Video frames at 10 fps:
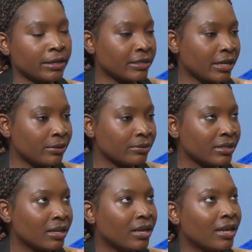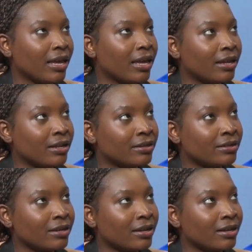and down,
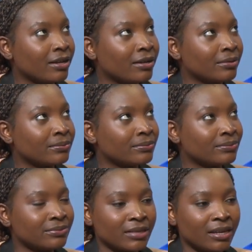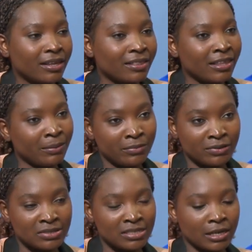and um, the
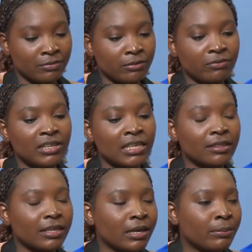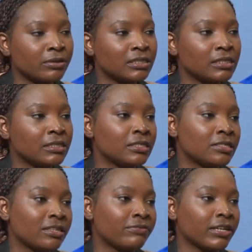most uh, fulfilling thing about it
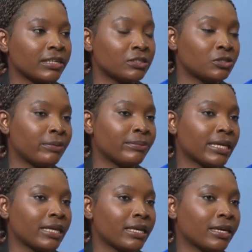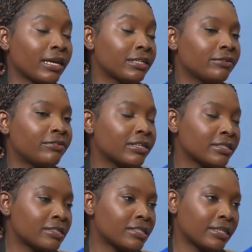is the fact that you are making a
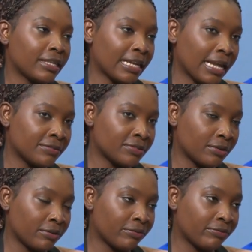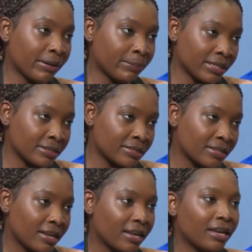difference in the lives of farmers
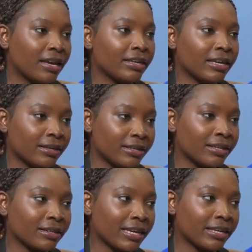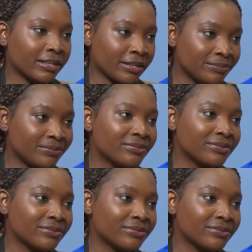yeah, in Kenya.